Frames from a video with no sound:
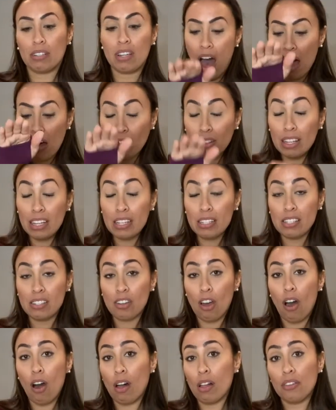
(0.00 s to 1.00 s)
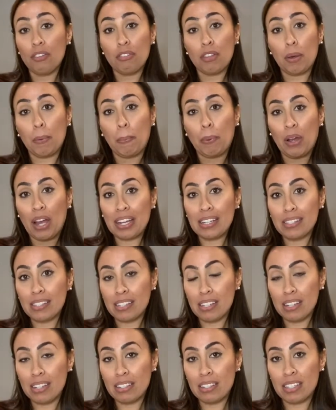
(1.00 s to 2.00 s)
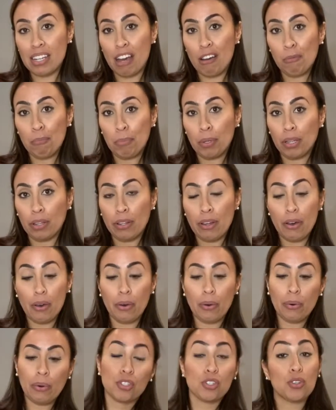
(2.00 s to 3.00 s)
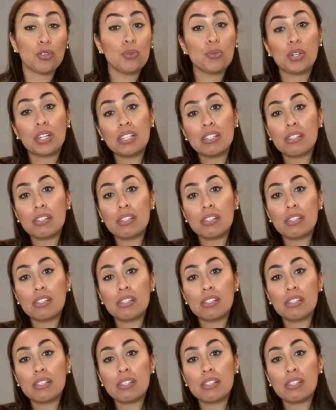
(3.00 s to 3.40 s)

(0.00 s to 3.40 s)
I'll list all of the pricing down below so you can